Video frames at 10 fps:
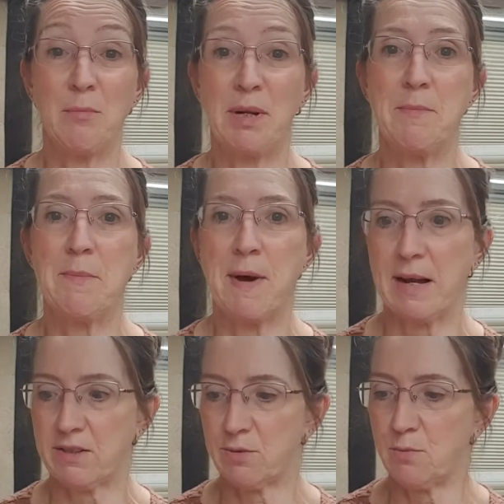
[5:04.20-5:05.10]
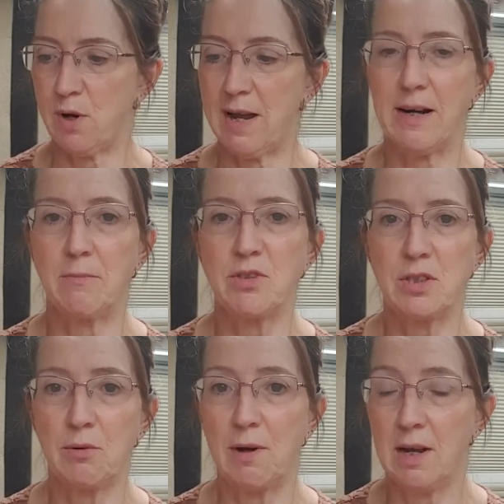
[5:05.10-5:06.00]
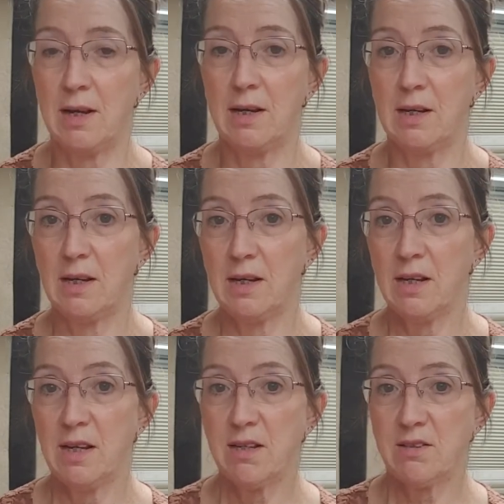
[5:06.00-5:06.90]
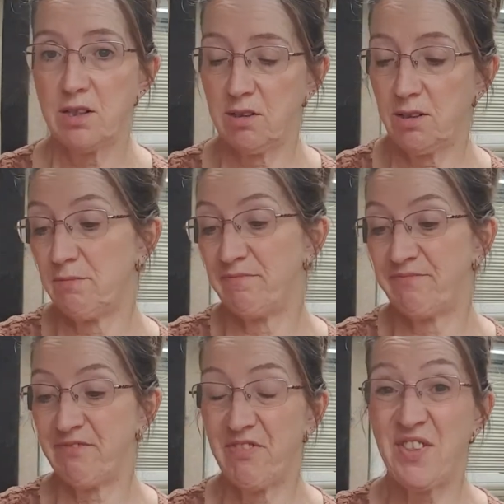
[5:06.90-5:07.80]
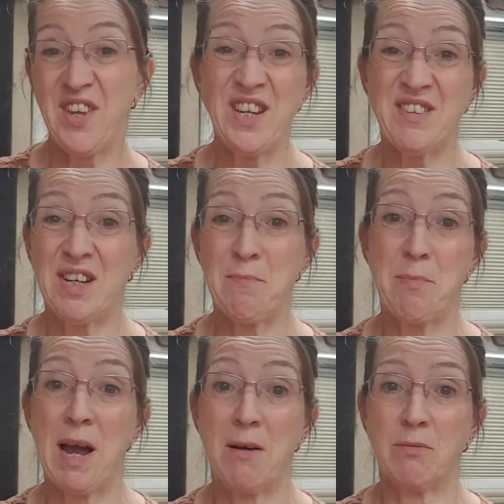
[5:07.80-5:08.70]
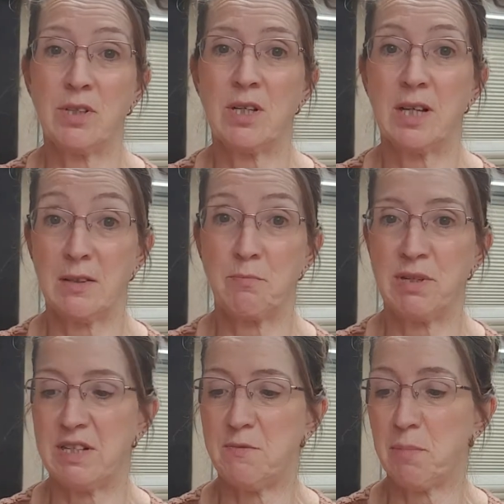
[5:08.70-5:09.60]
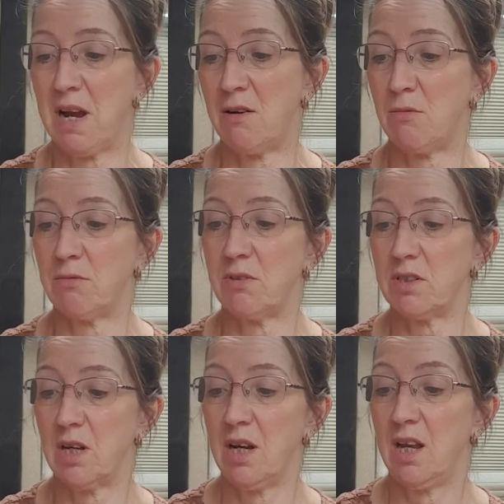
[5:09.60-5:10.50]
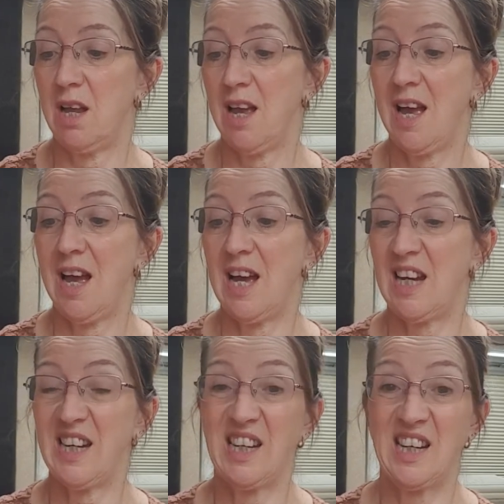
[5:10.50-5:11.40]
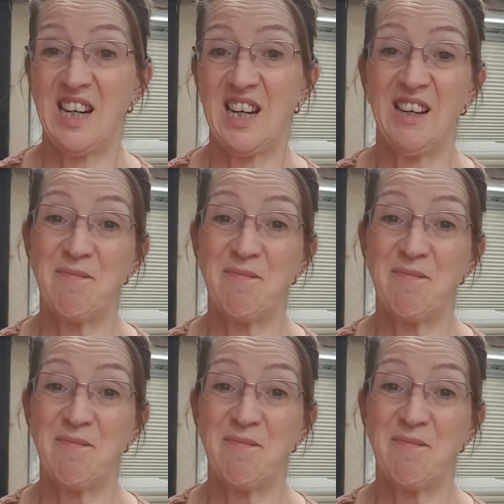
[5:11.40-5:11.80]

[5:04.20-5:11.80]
be in my bag somewhere, I'm sure. So for thirteen pounds, that's British pounds, I uh,